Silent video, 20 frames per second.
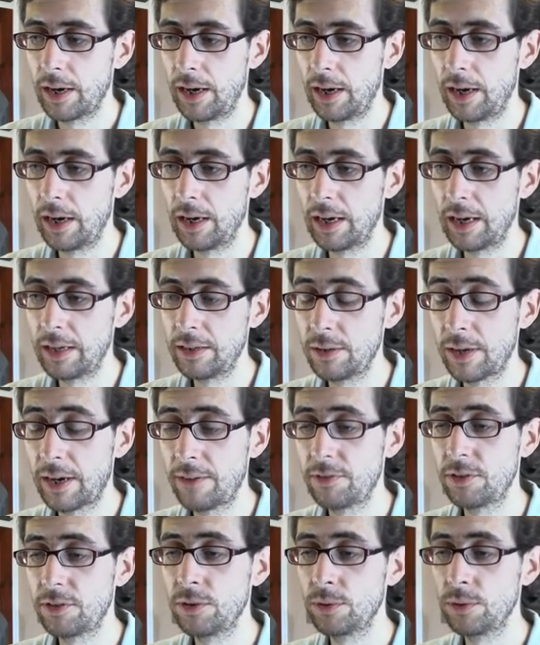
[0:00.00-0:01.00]
uh, and you
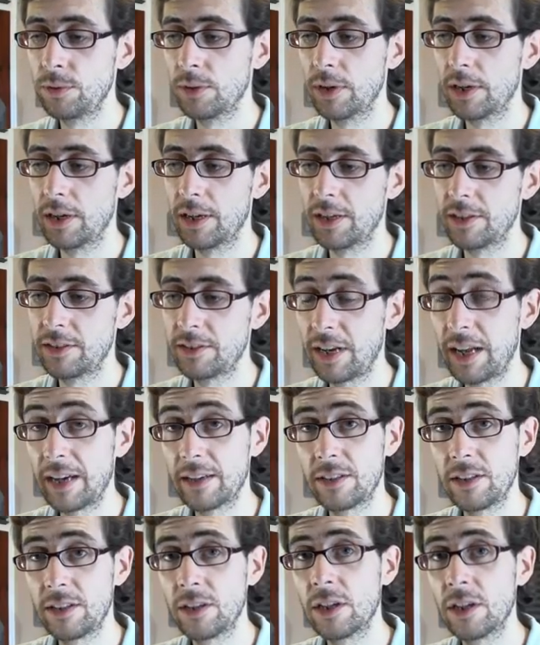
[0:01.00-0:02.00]
have to uh,
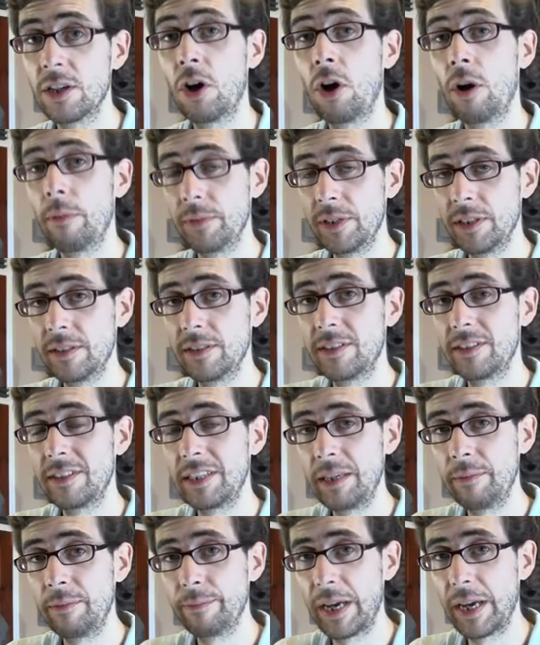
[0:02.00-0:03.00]
select that you're going to opt into
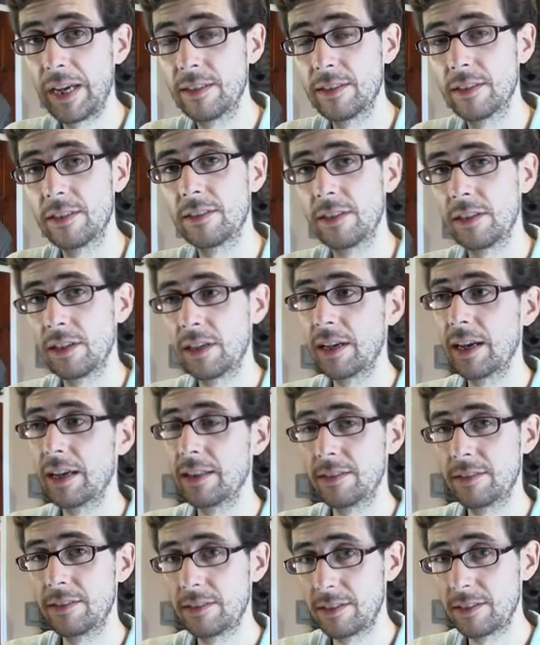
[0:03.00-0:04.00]
Steam Beta, so you're going to
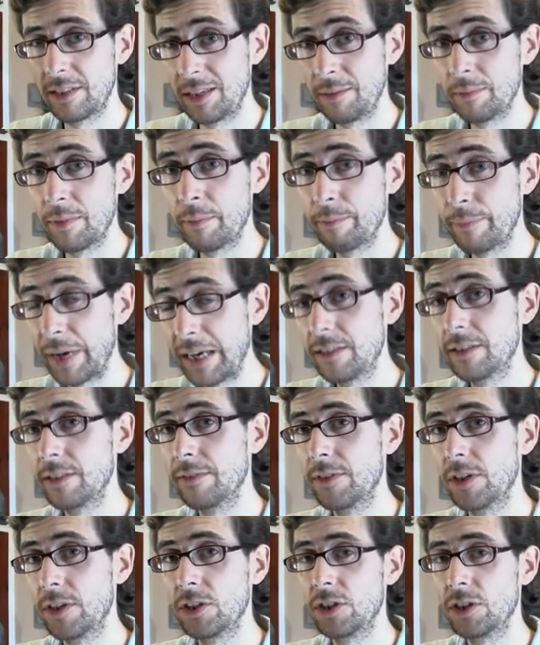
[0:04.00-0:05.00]
get the Steam
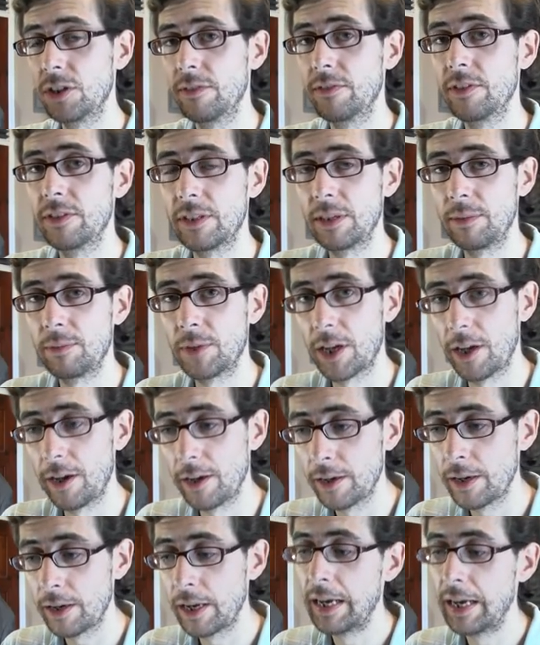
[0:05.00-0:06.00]
Beta version of the Steam
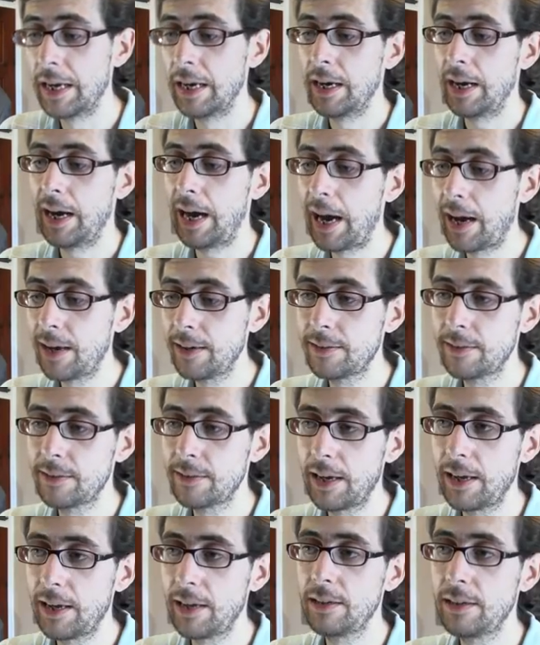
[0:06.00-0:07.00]
client, and
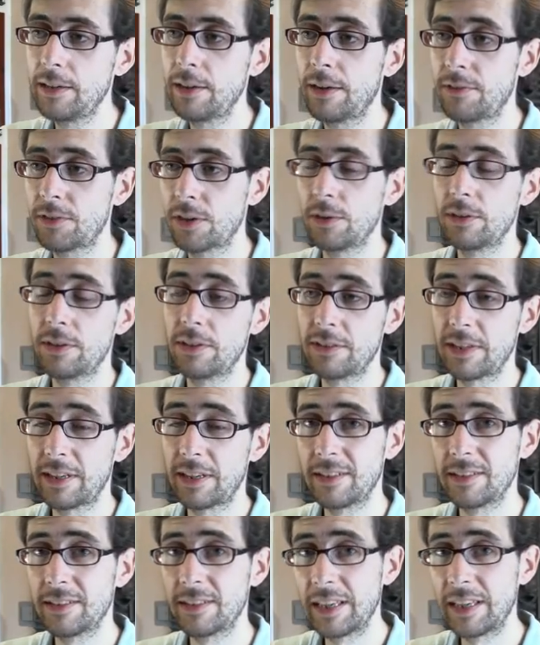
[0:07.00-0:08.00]
then you have to go into the
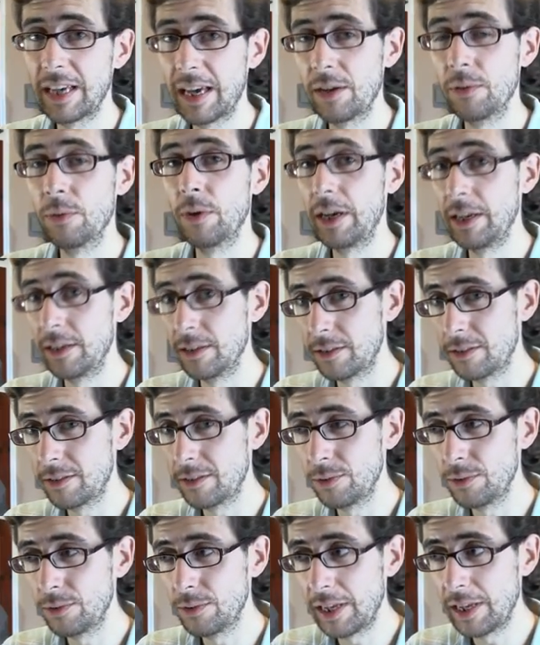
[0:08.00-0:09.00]
settings again
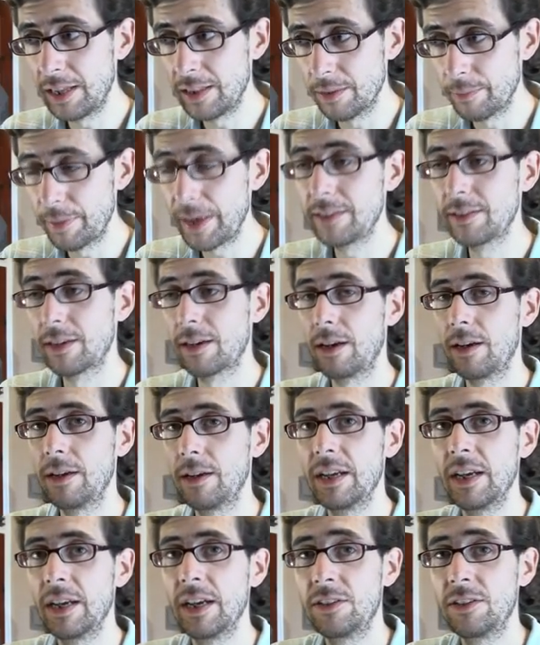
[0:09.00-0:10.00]
into in the Beta
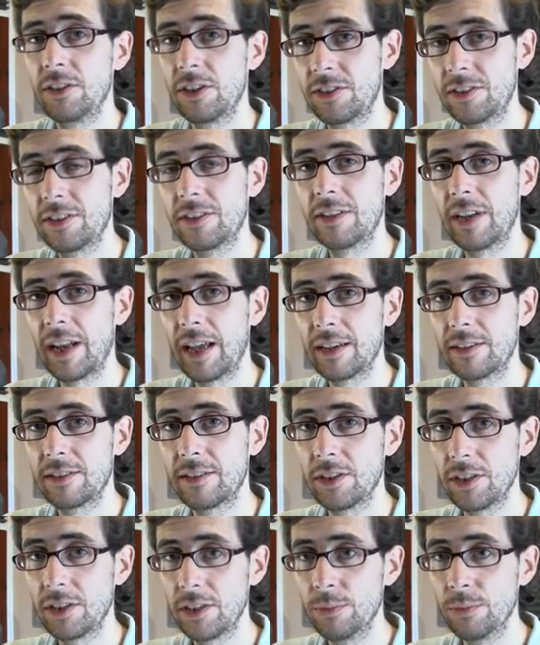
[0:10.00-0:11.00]
client just to
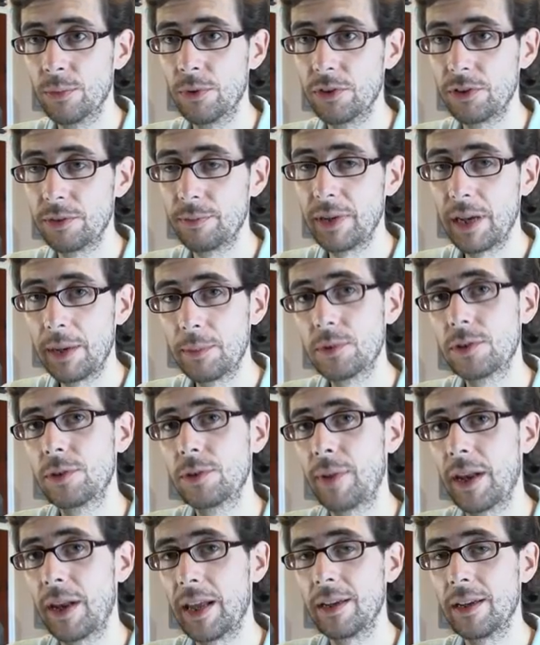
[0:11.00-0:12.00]
select that you want to be able
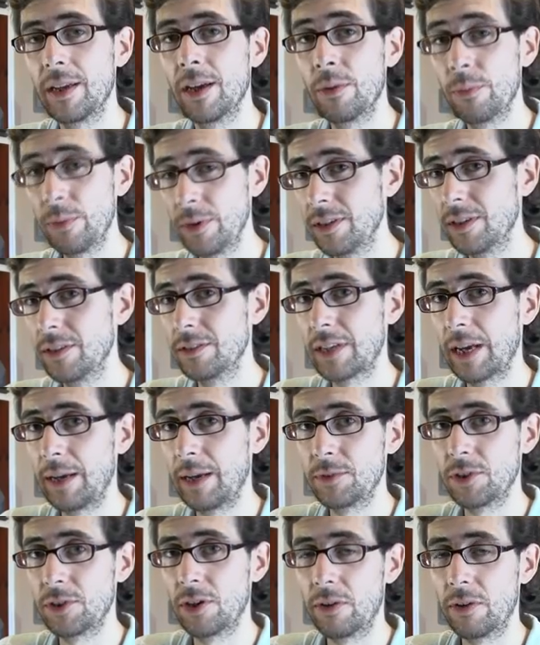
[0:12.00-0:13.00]
to play Windows
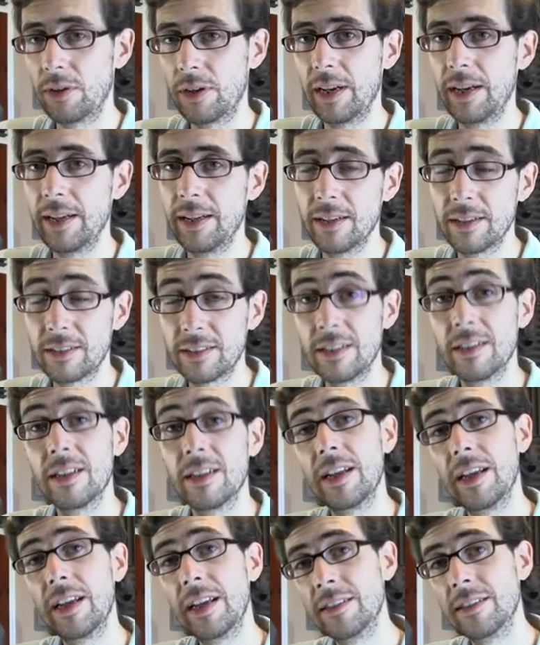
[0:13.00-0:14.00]
games on Linux and
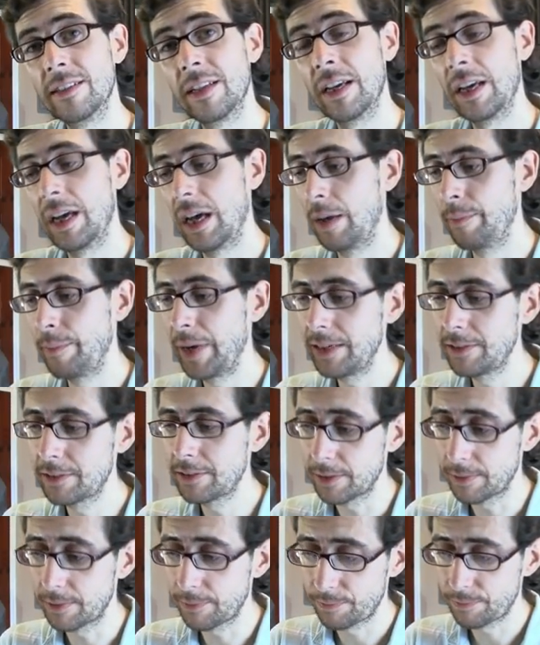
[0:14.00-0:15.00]
that it is a
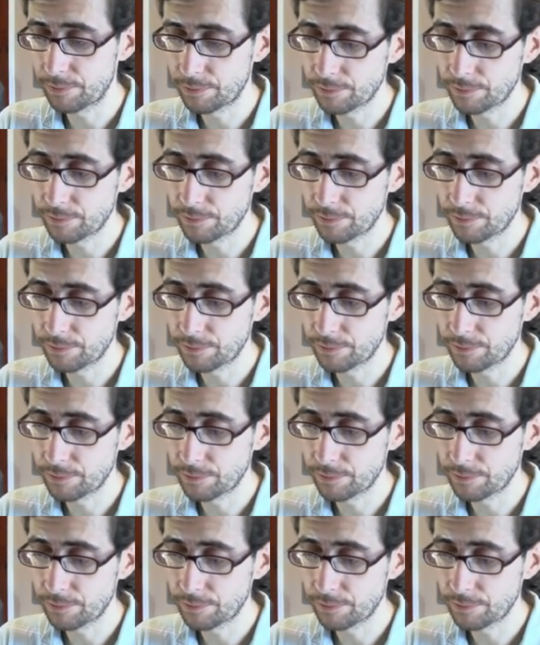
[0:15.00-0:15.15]
beta.